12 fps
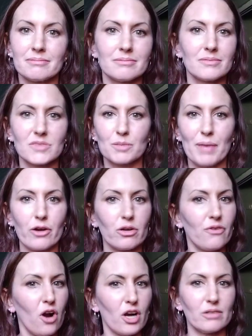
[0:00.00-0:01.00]
It's a matter
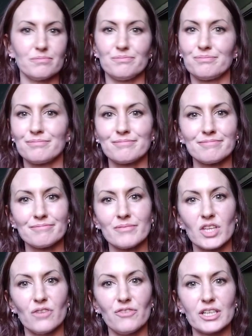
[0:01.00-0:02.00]
of heart.
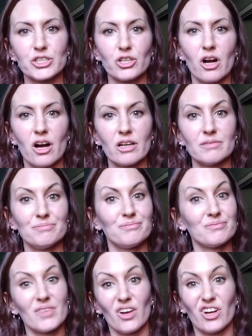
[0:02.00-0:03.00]
You fix your heart,
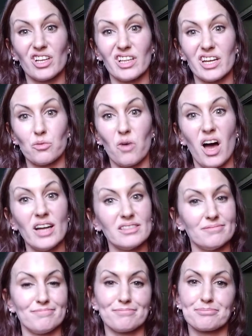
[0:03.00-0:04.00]
or you let it rot,
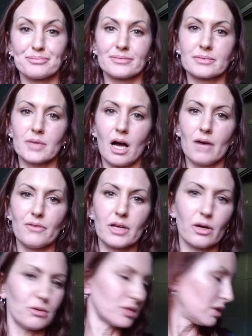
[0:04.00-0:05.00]
and off it
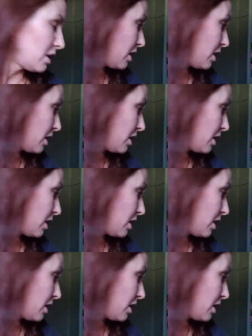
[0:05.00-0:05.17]
goes.